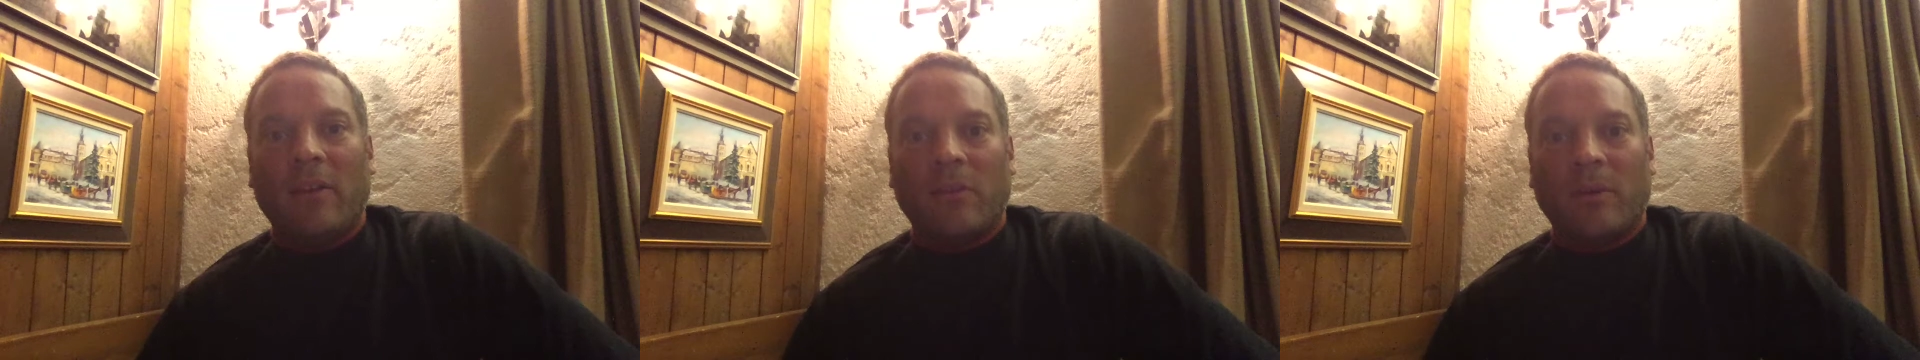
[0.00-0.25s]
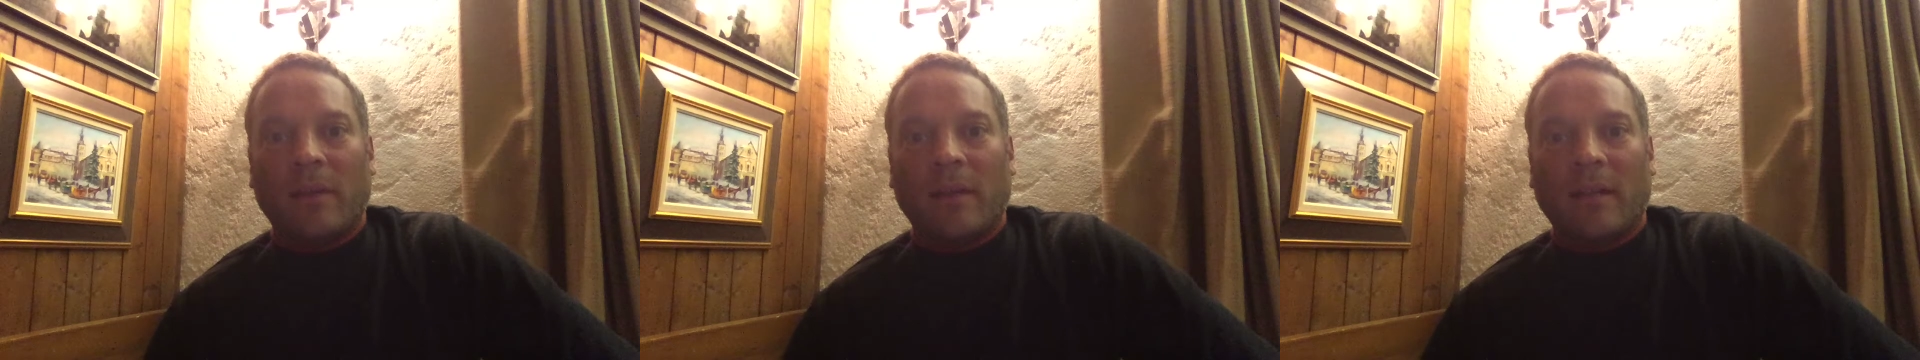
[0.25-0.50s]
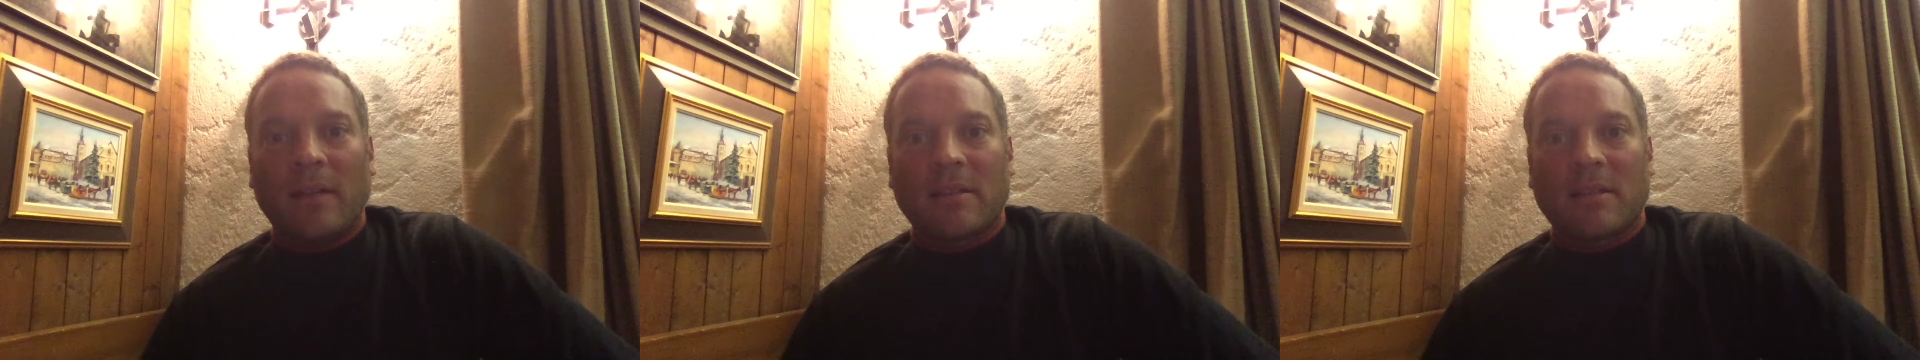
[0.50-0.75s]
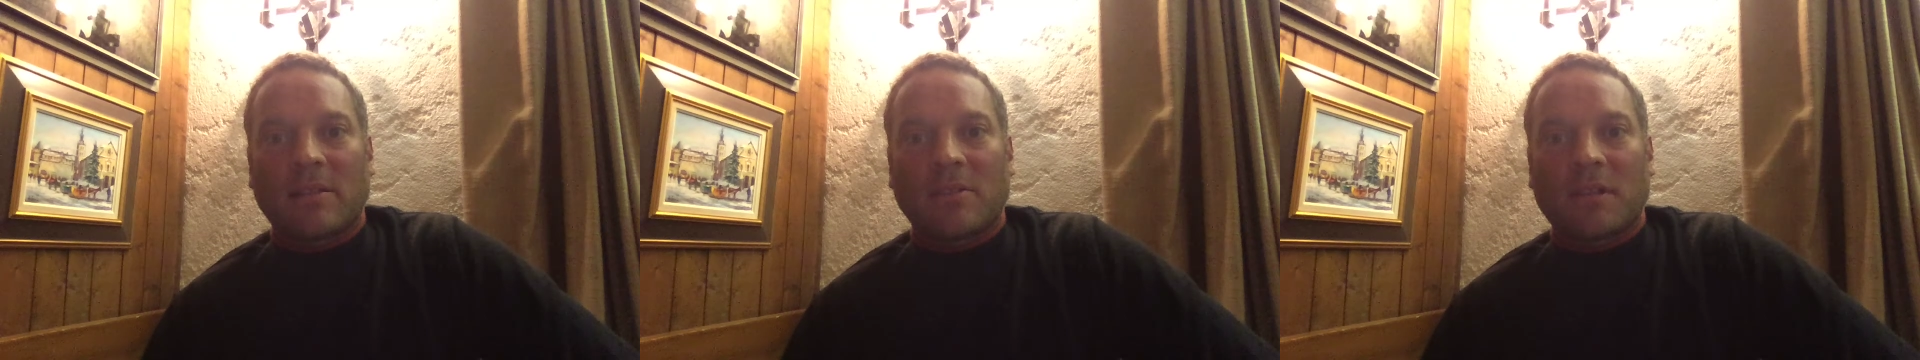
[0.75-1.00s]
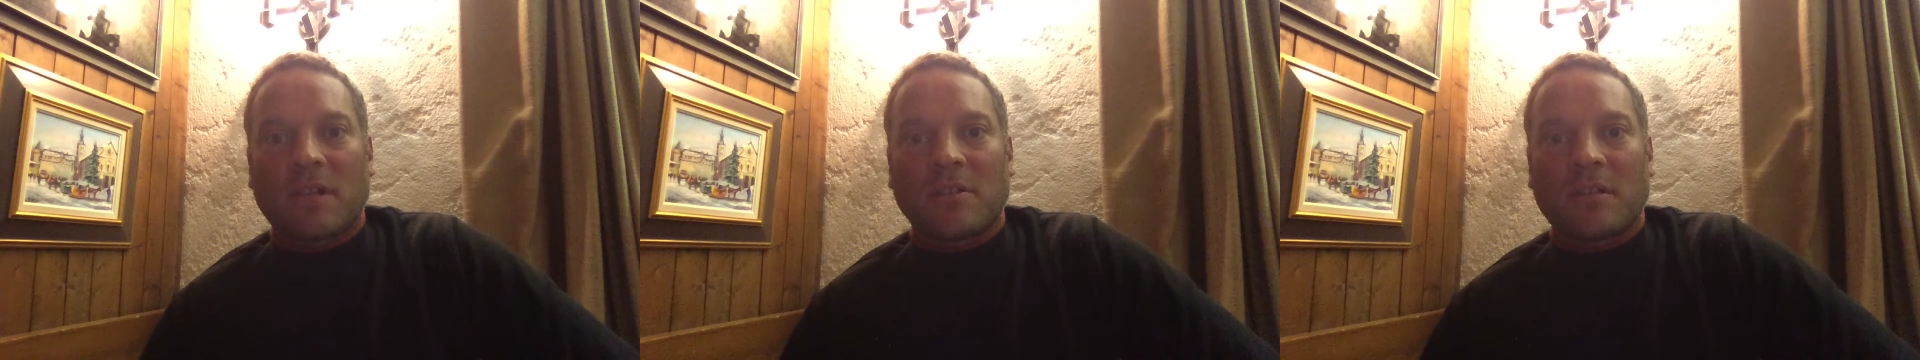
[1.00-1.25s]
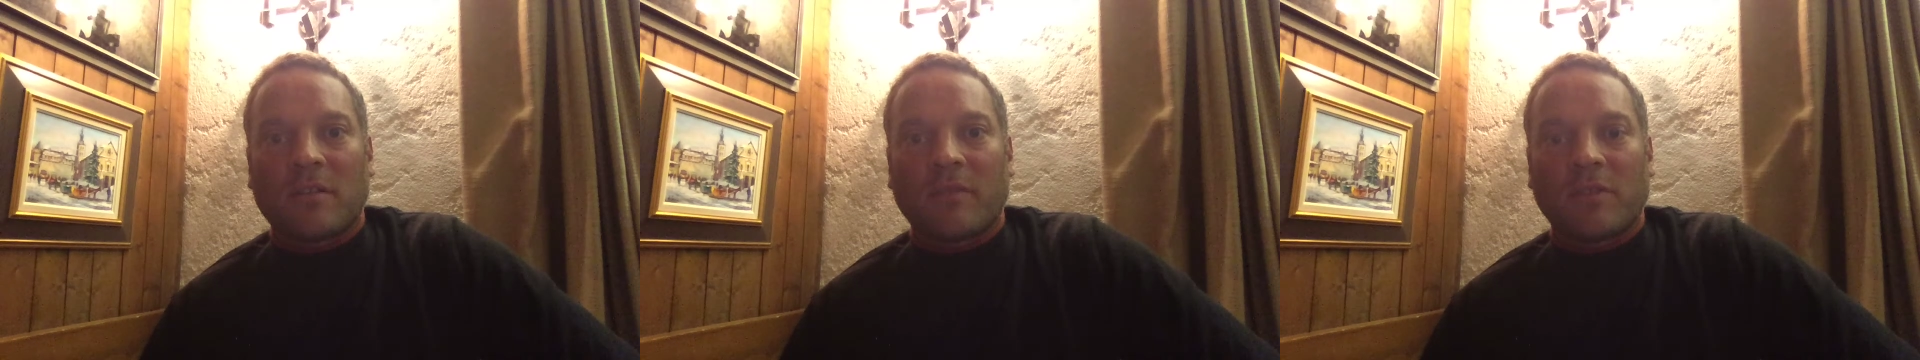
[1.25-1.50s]
to it in case things changed
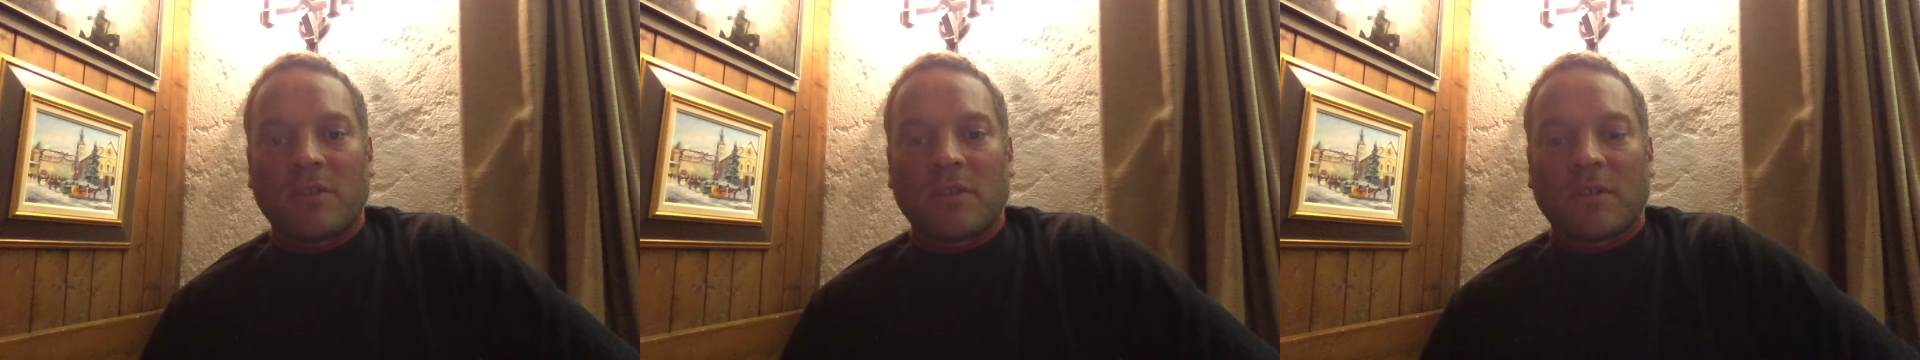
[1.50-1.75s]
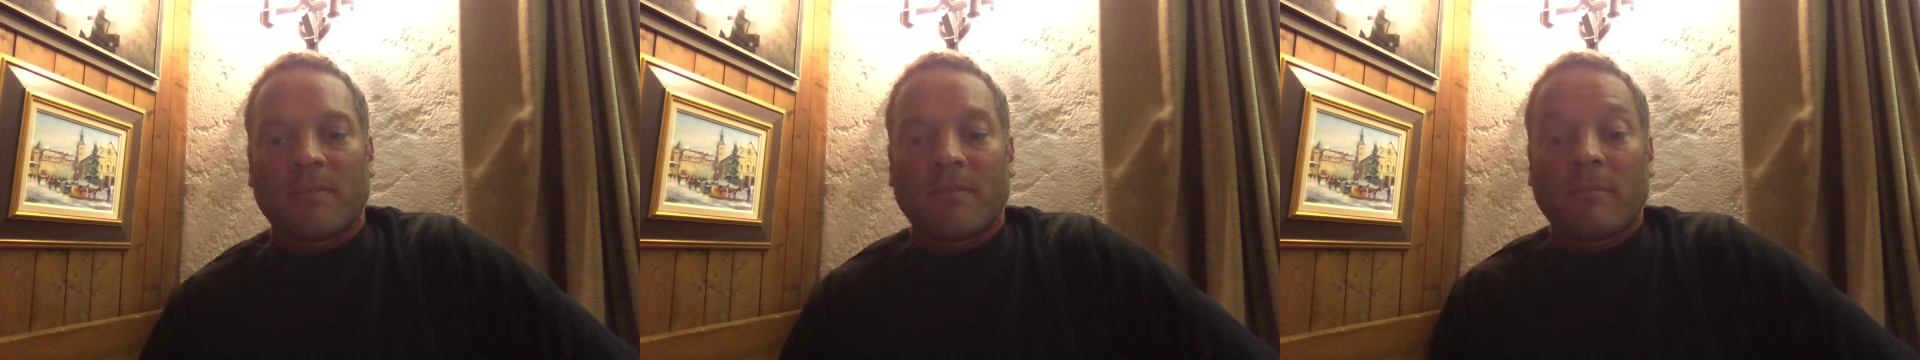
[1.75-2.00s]
in the future.